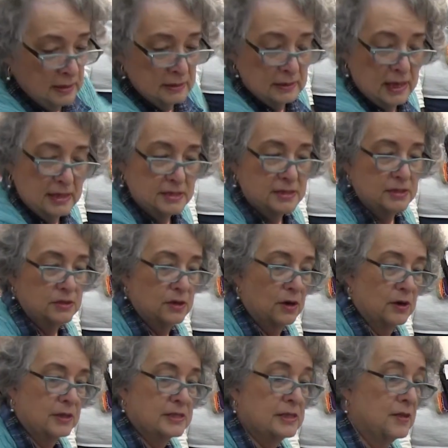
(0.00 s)
lights and
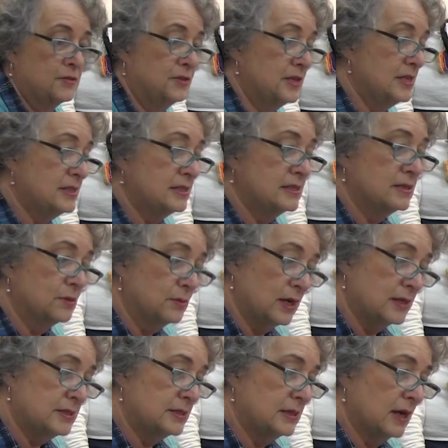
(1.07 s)
darks. This is the
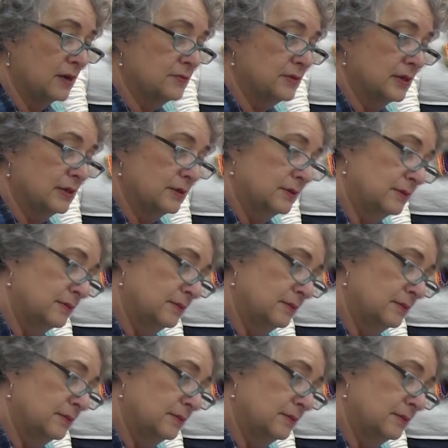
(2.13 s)
rest of the,